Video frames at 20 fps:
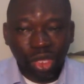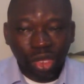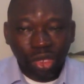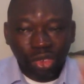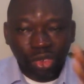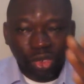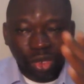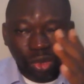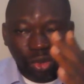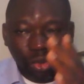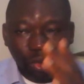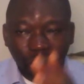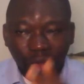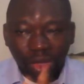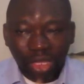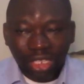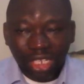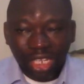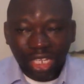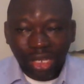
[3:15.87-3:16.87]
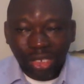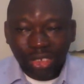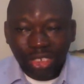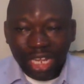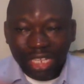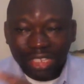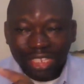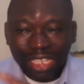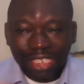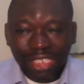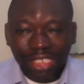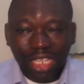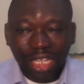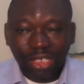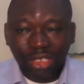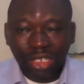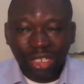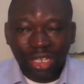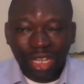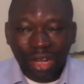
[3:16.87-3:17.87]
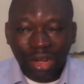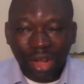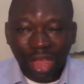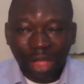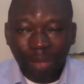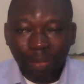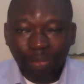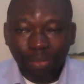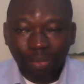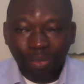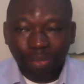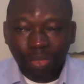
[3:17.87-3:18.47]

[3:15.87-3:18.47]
So 330,000 naira